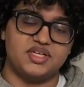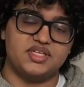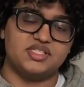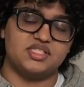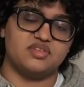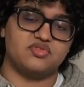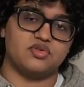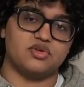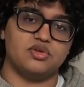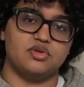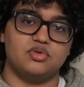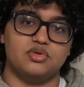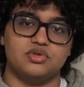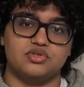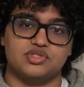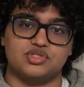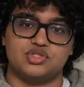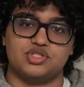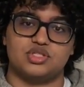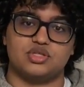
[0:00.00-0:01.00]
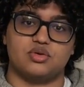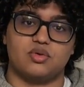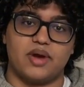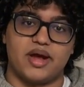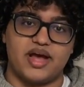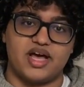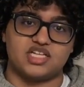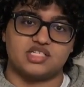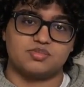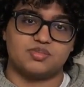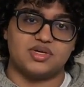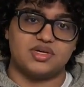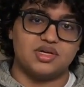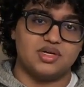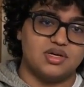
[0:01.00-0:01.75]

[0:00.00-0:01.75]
easy for new users to grasp.